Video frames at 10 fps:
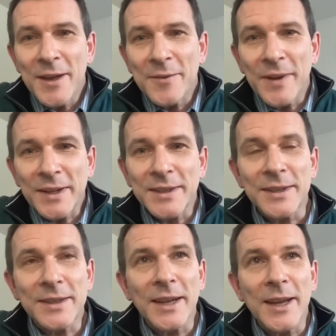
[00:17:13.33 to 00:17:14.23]

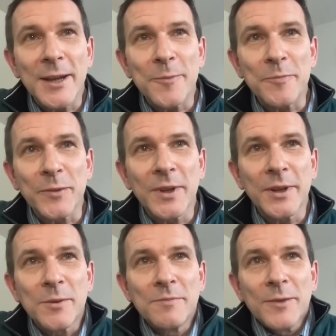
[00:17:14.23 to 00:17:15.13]
factors.
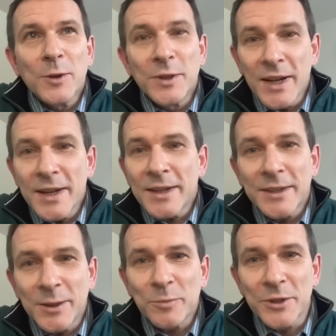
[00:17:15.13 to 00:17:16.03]
Good diet
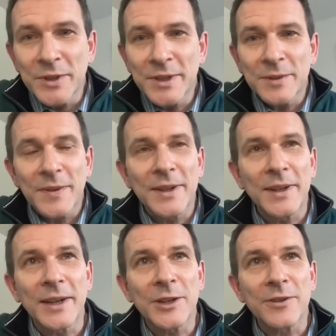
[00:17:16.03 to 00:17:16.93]
and opportunities for
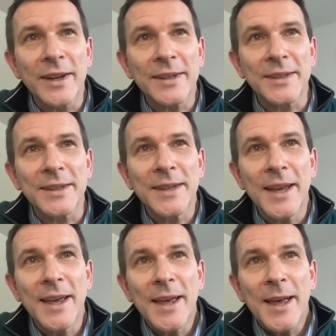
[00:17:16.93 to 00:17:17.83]
leisure and exercise.
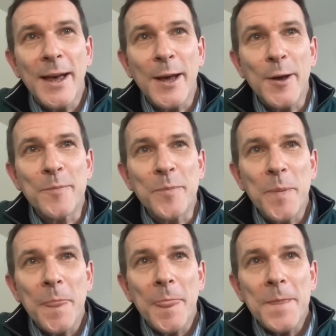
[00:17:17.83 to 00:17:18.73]

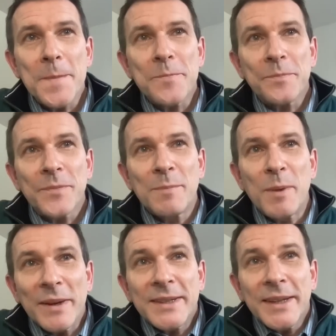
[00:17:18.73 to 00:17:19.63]

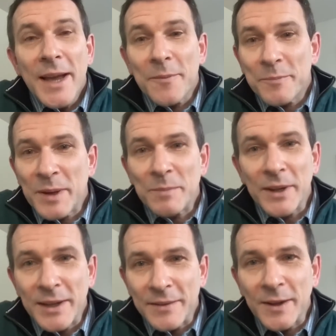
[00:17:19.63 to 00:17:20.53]
But basically,
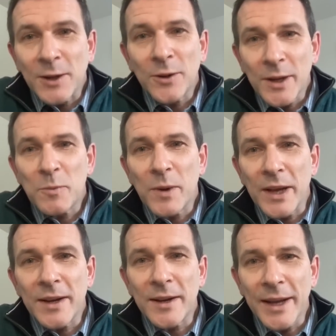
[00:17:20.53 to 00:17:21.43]
people are living longer. We
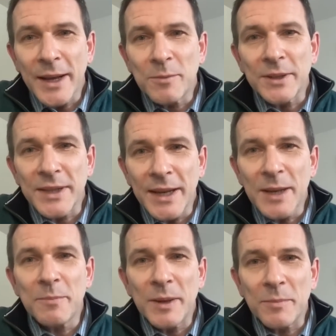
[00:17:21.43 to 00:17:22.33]
are able to
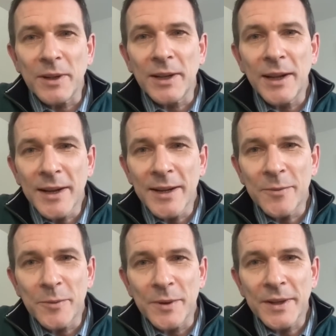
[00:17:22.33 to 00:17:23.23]
keep people
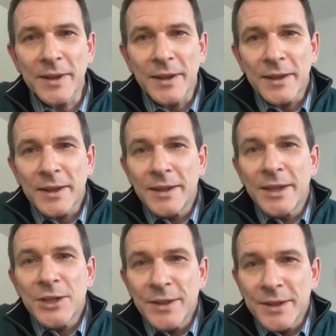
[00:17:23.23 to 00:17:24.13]
alive with
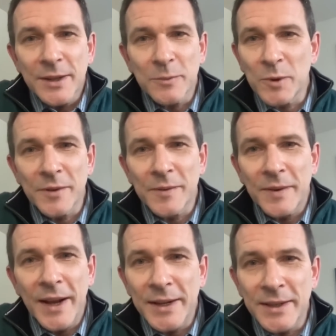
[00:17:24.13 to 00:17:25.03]
conditions that would have
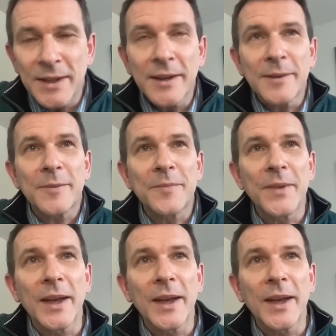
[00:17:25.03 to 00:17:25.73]
ended life